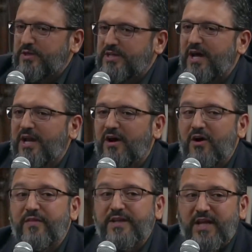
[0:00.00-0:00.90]
wa ta'ala
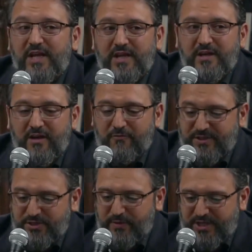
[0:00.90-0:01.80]
on the day of
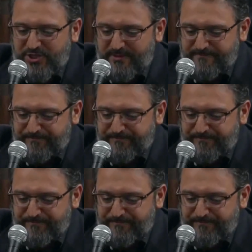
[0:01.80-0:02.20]
resurrection.